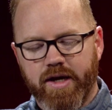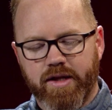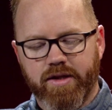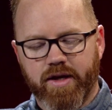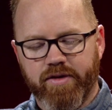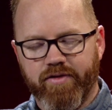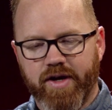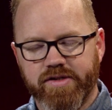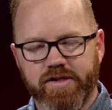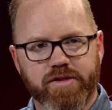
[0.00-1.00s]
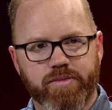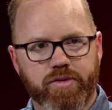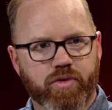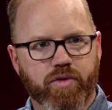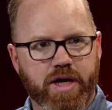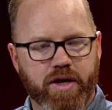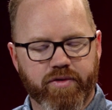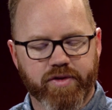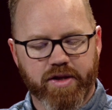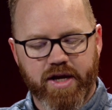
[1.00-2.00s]
and the vaccine has been rolled out
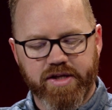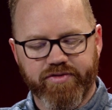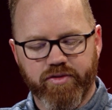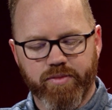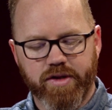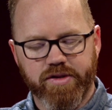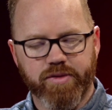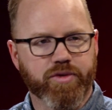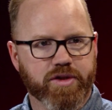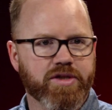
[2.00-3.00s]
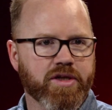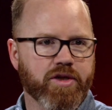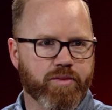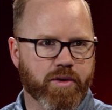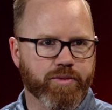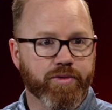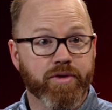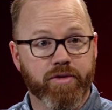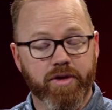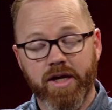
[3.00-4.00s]
over the last few months and will continue probably
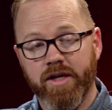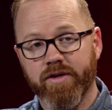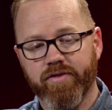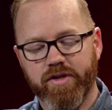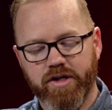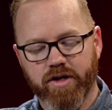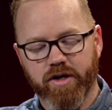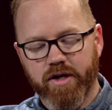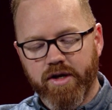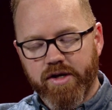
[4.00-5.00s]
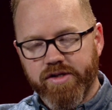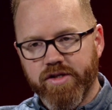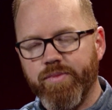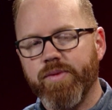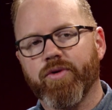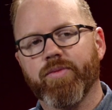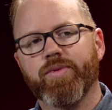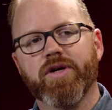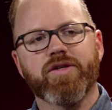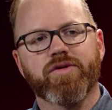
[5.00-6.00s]
through the end of the year. Some people are
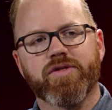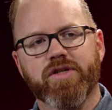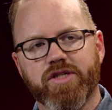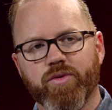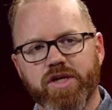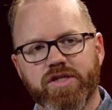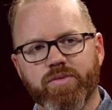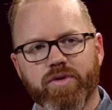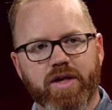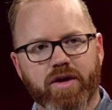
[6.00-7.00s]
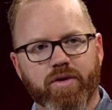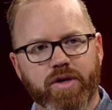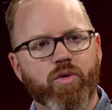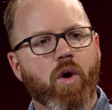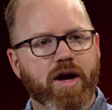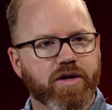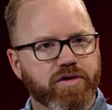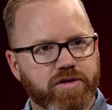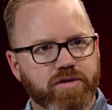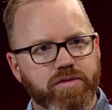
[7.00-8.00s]
put into a situation where they are
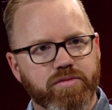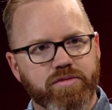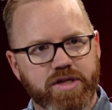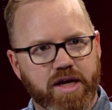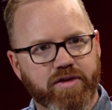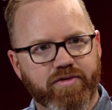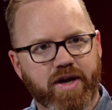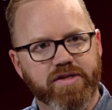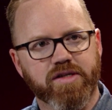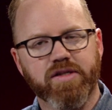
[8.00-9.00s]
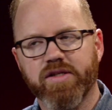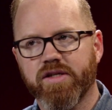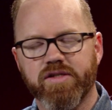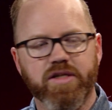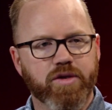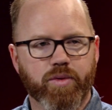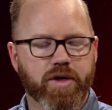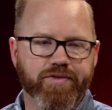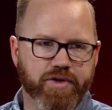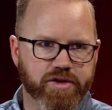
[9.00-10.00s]
required to take the vaccine to continue
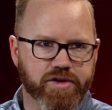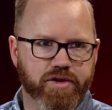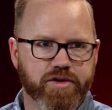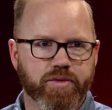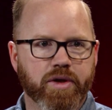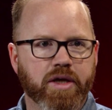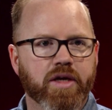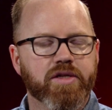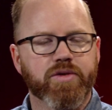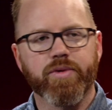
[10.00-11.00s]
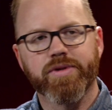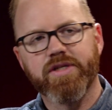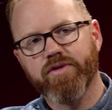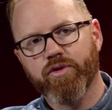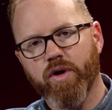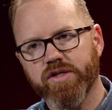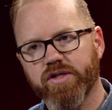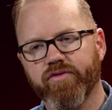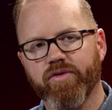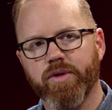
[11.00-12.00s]
whatever it is they're doing. So we received a
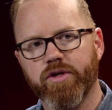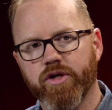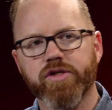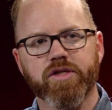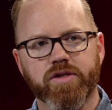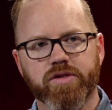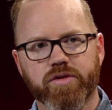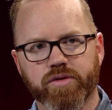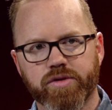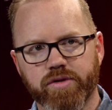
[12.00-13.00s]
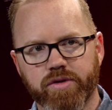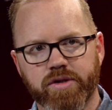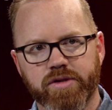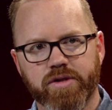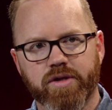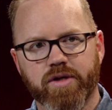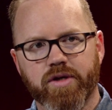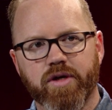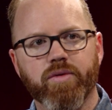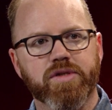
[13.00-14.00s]
question from a nursing school student
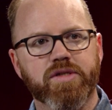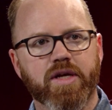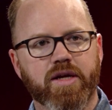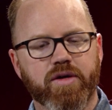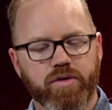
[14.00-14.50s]
who said